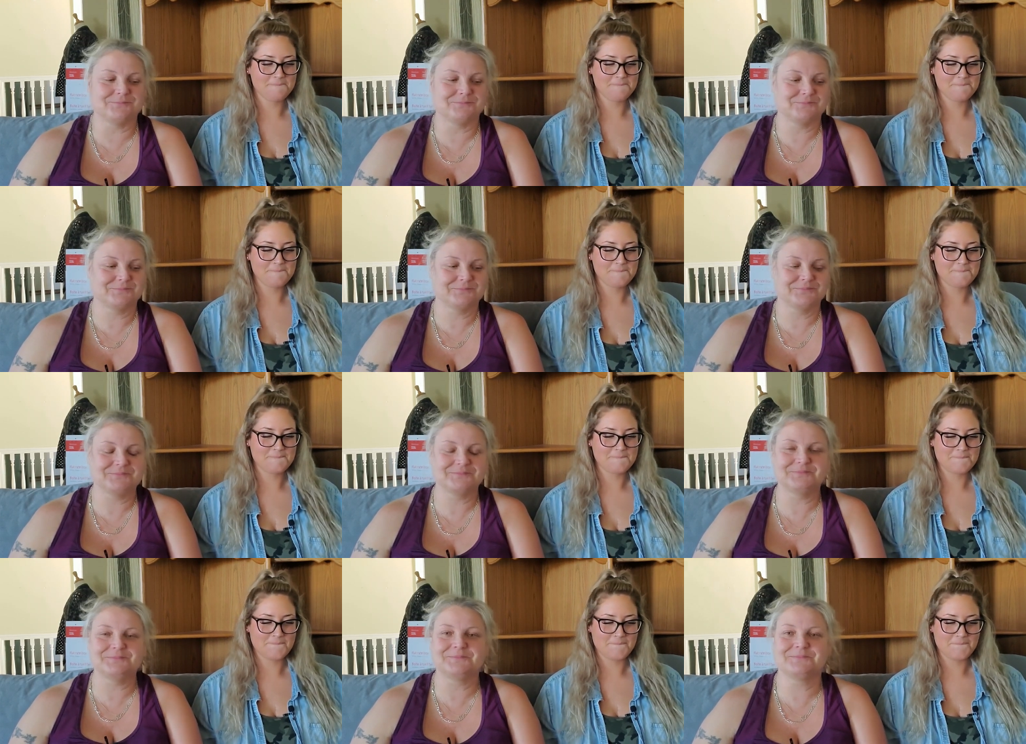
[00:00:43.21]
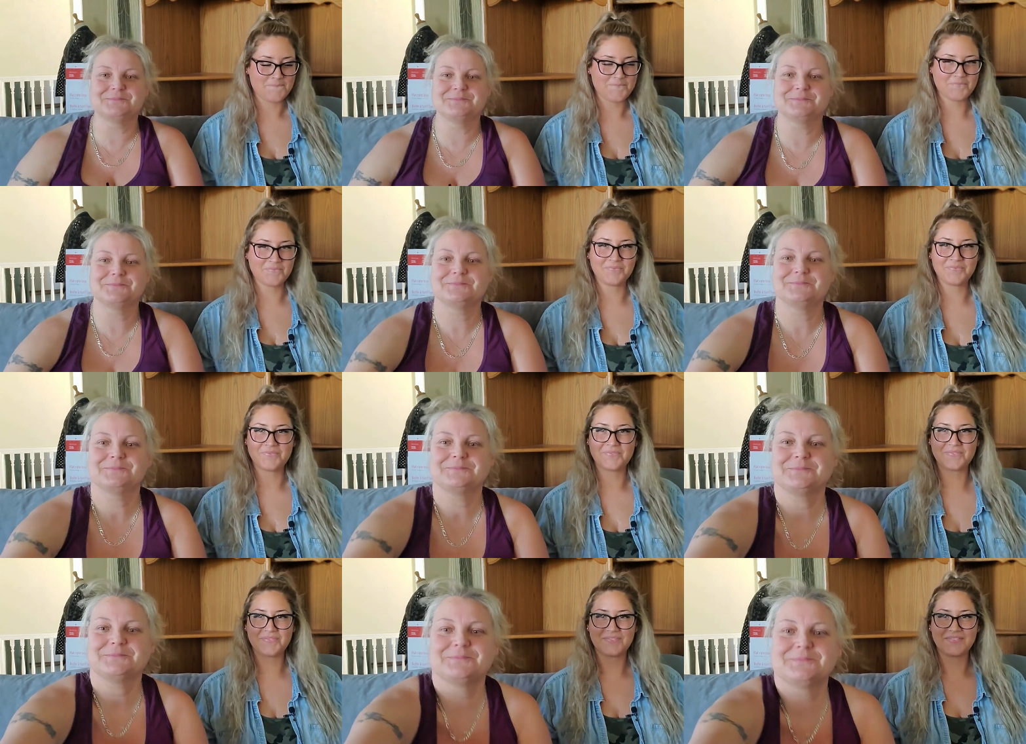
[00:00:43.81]

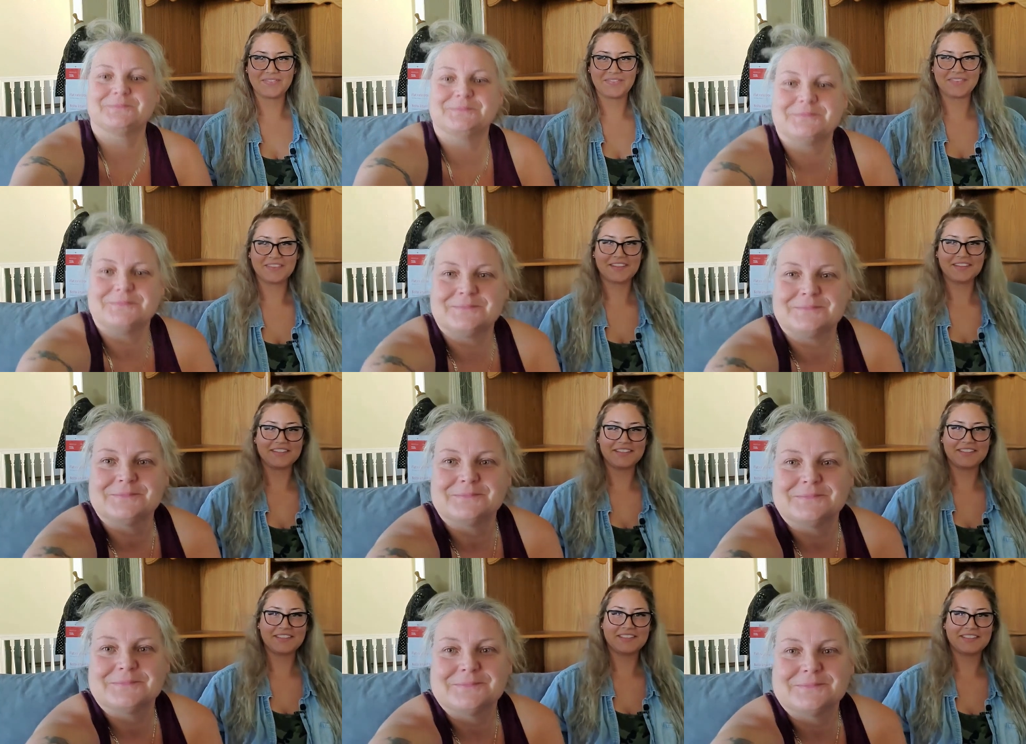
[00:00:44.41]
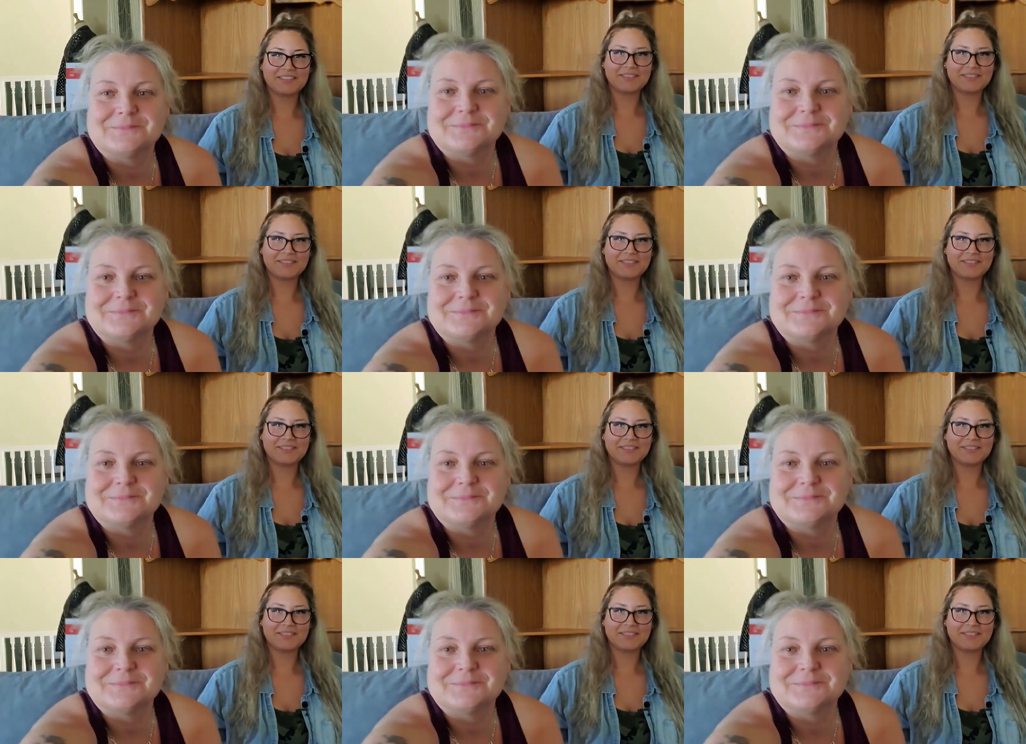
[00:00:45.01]
Nobody speaks.